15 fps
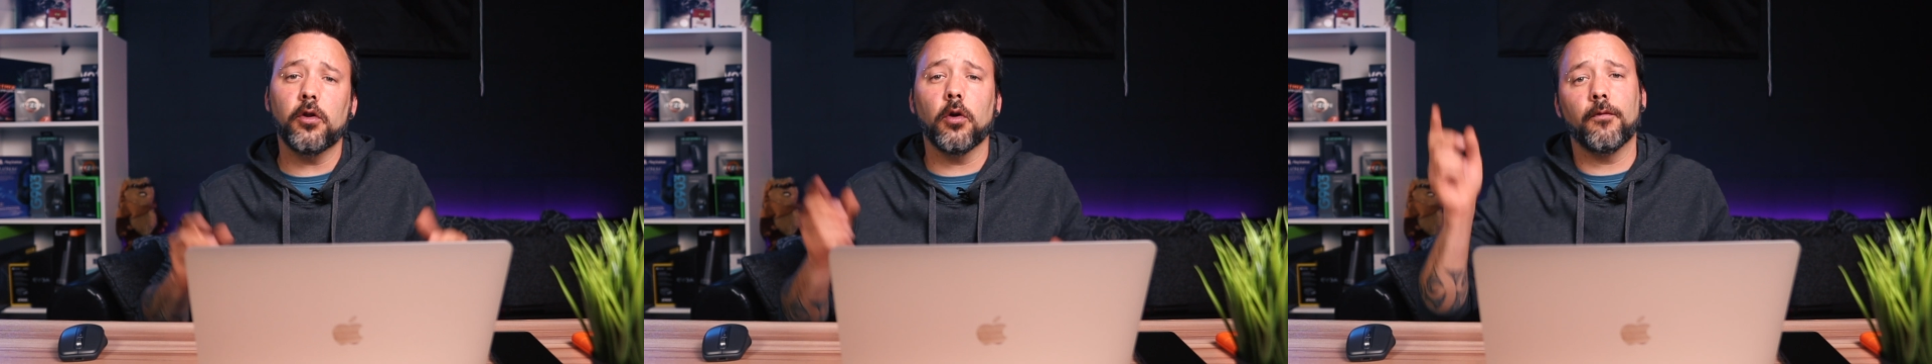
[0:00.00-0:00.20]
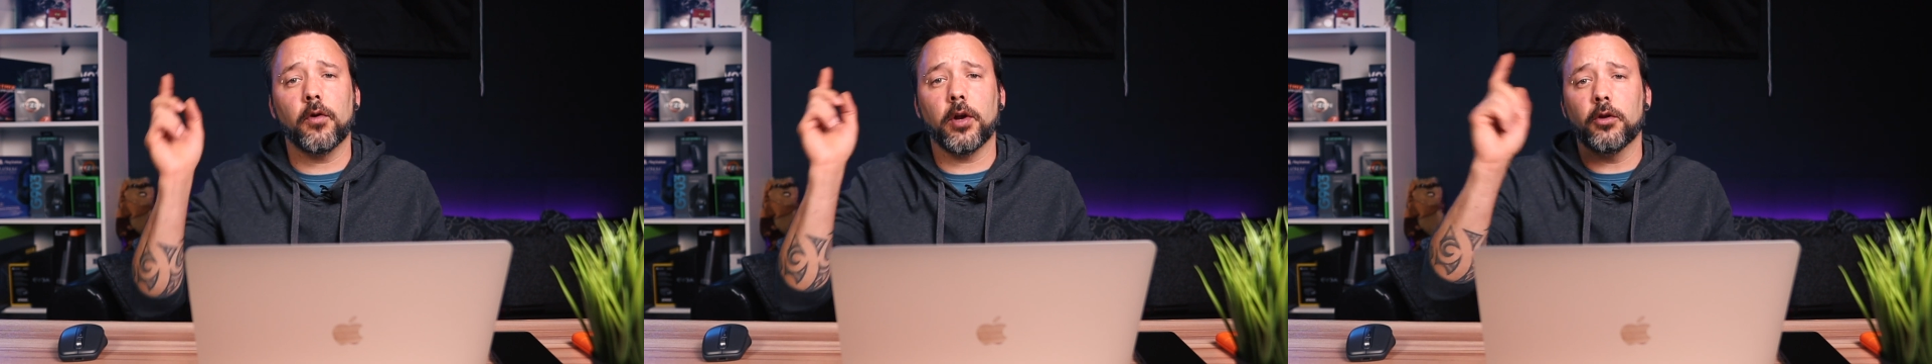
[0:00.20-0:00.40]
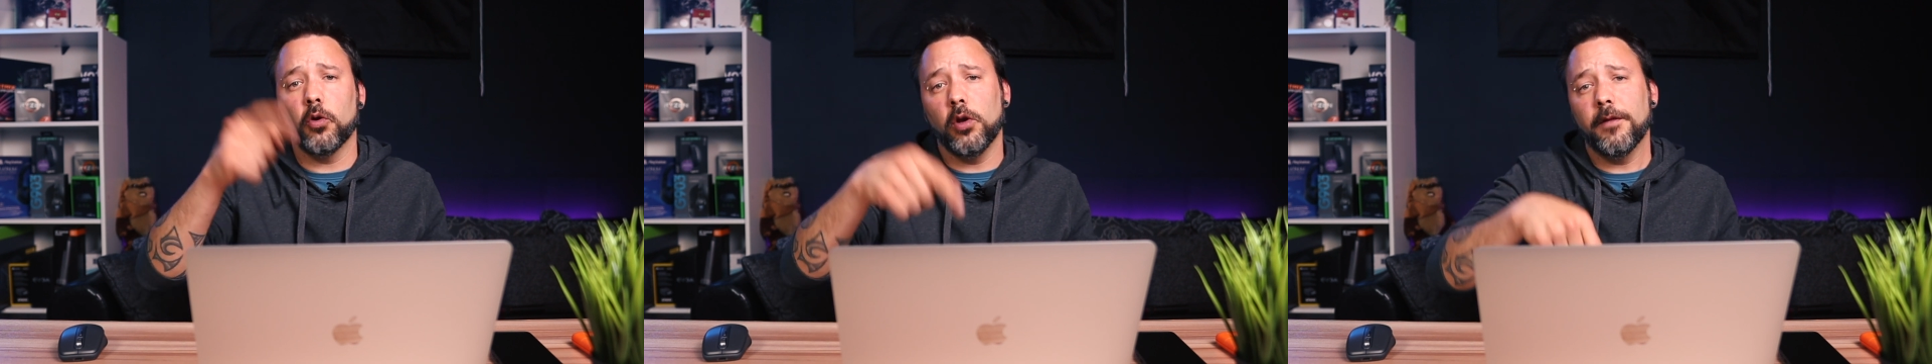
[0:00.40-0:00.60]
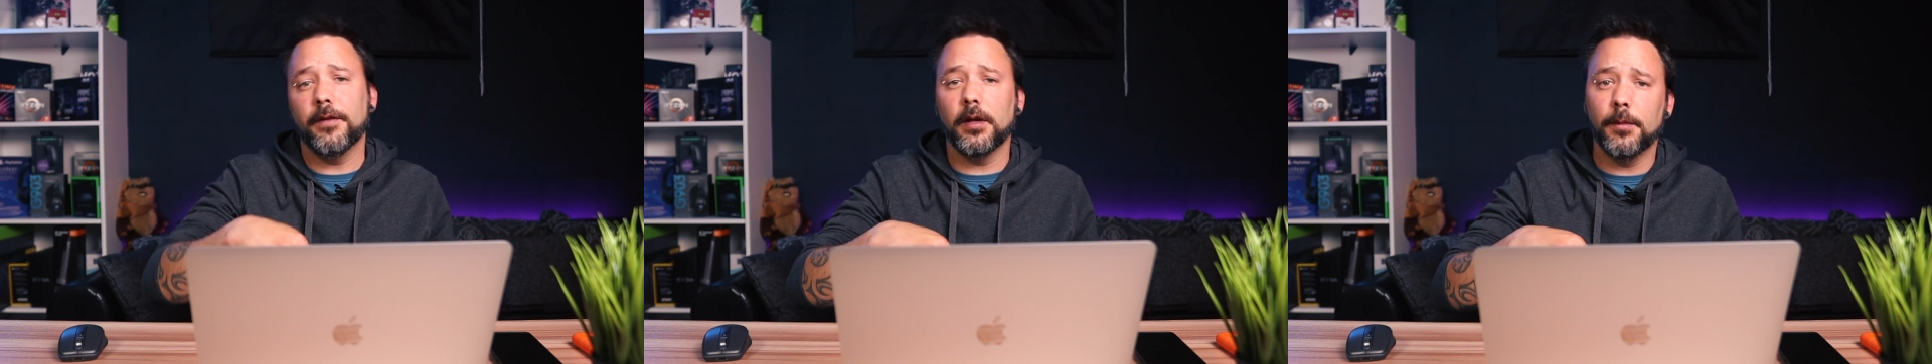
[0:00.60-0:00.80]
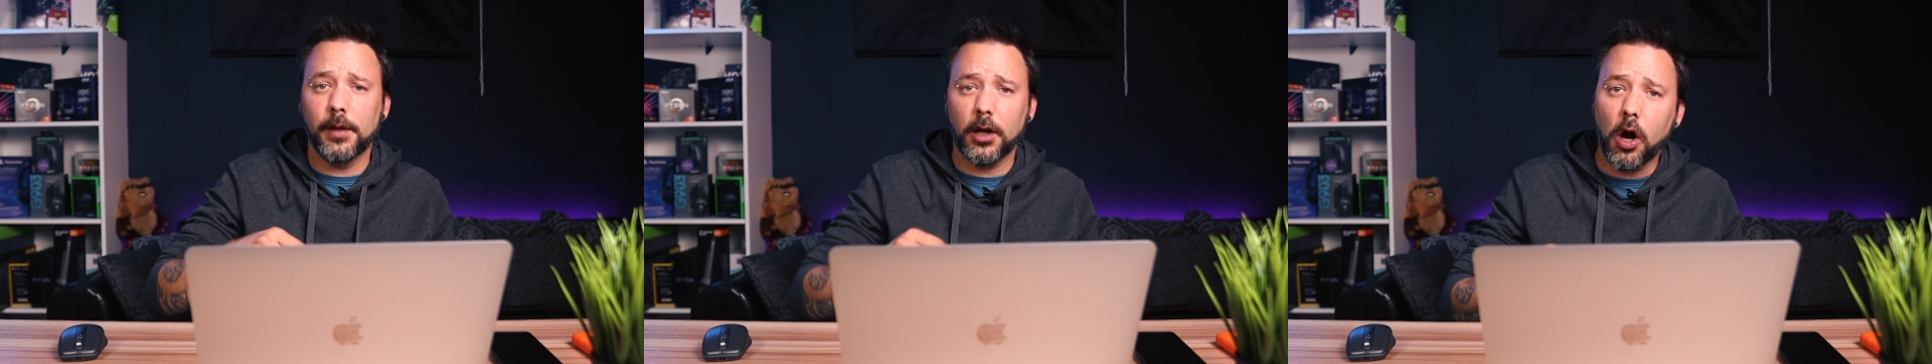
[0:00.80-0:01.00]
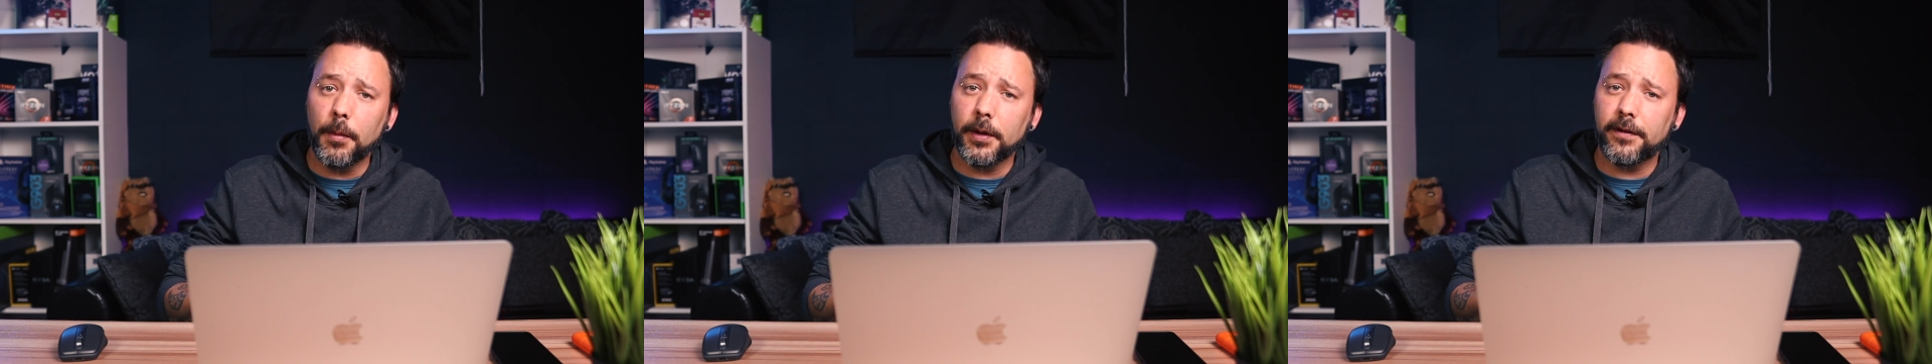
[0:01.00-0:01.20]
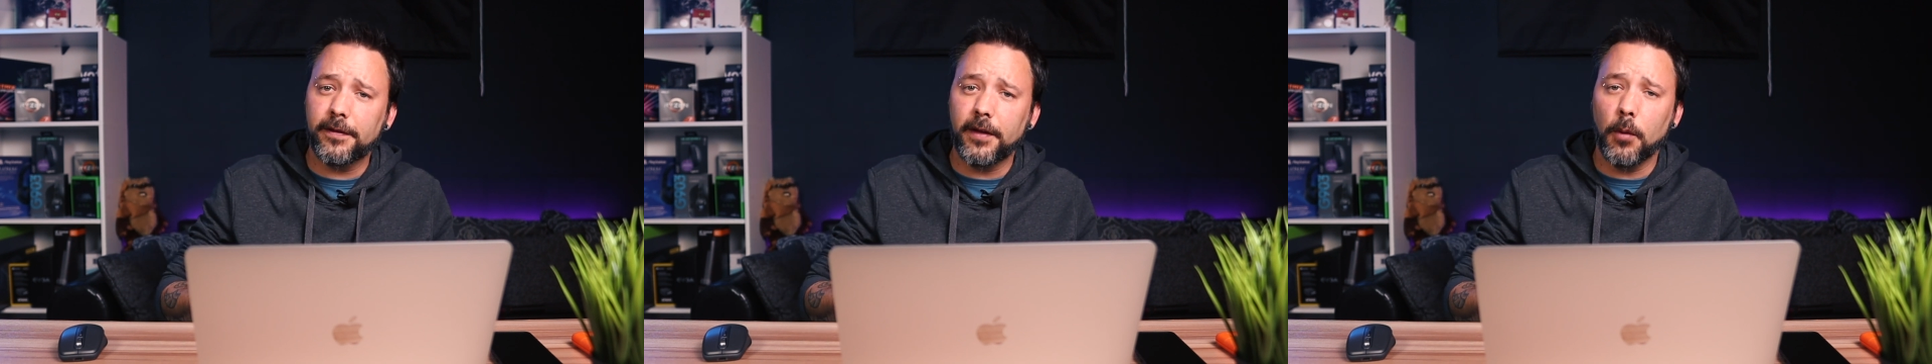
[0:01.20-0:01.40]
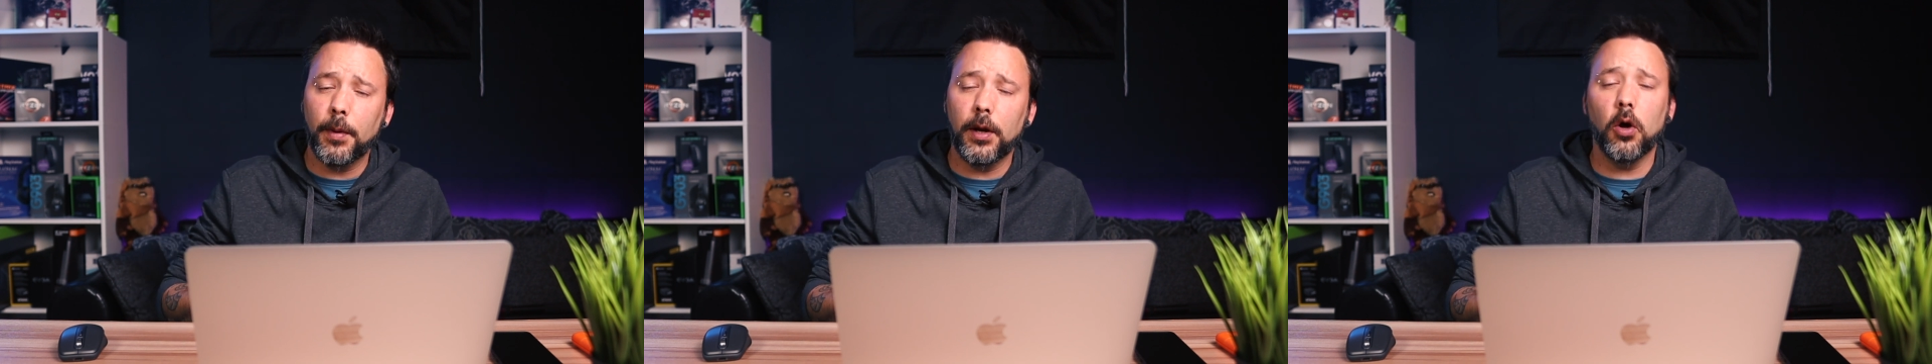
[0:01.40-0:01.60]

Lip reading: don't forget to leave them in the comments down